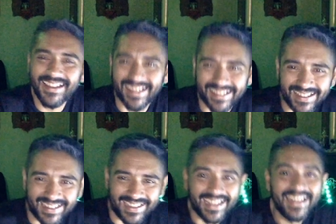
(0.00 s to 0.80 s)

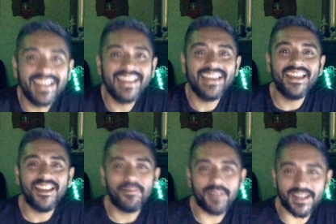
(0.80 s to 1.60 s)

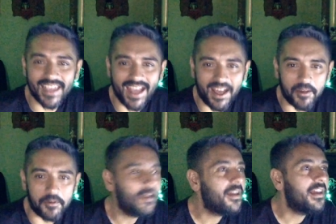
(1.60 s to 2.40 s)
but anyhow,
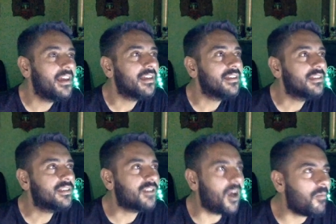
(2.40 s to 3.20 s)

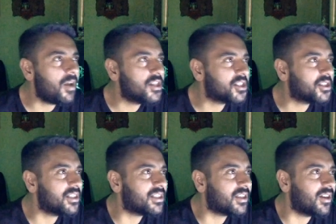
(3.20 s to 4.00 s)
so much to
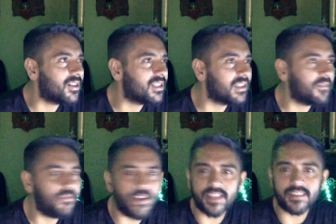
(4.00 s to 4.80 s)
discuss in a
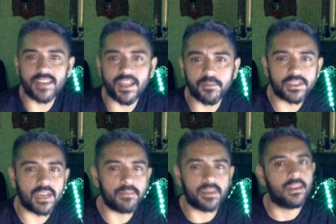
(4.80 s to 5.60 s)
fucking Nightwish.
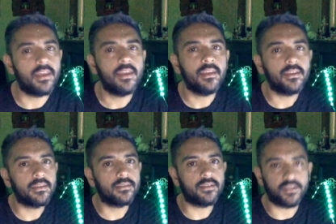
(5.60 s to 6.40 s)
I mean,
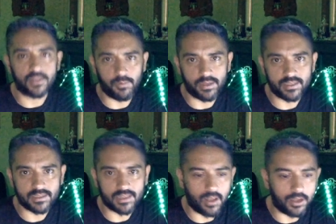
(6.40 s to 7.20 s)
there's always
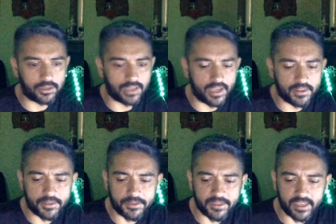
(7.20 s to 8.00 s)
a lot. I don't
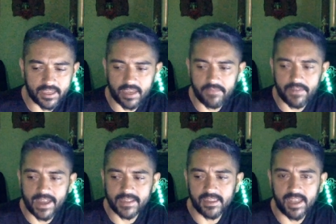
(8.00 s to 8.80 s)
think I've
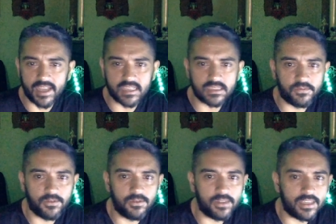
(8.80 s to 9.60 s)
analyzed
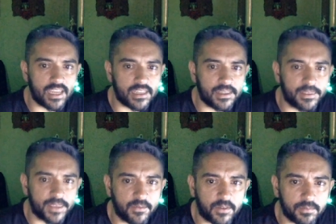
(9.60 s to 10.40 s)
fully
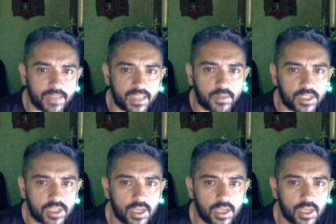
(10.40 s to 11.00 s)
anything from Nightwish,